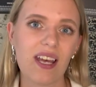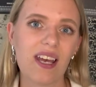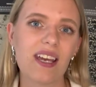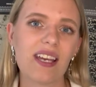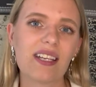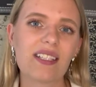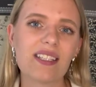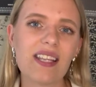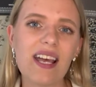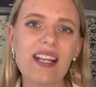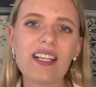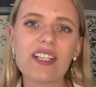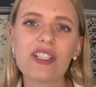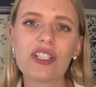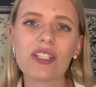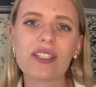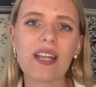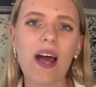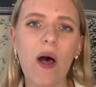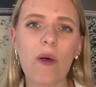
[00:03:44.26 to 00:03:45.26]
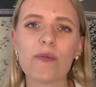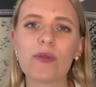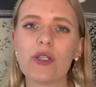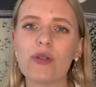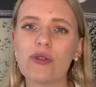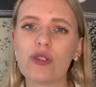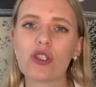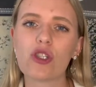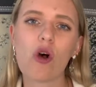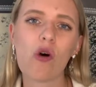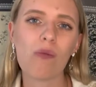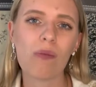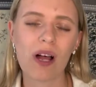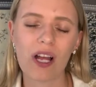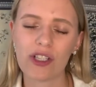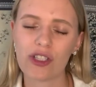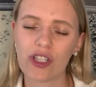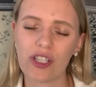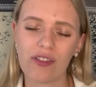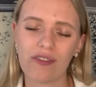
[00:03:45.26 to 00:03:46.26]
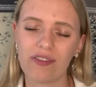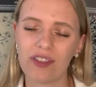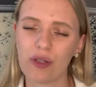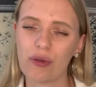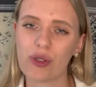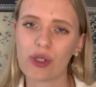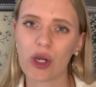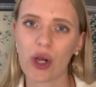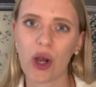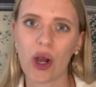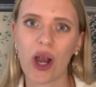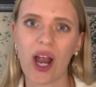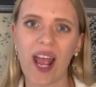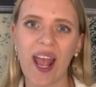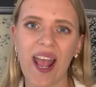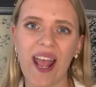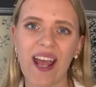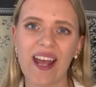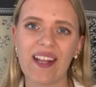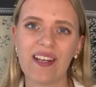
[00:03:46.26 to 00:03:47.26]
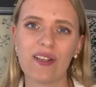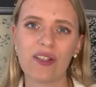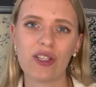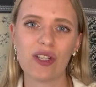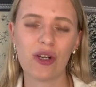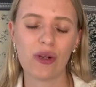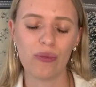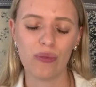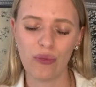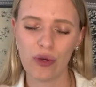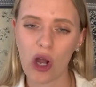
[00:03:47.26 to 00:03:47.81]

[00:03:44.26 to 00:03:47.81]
because then it just helps you so much in the future and you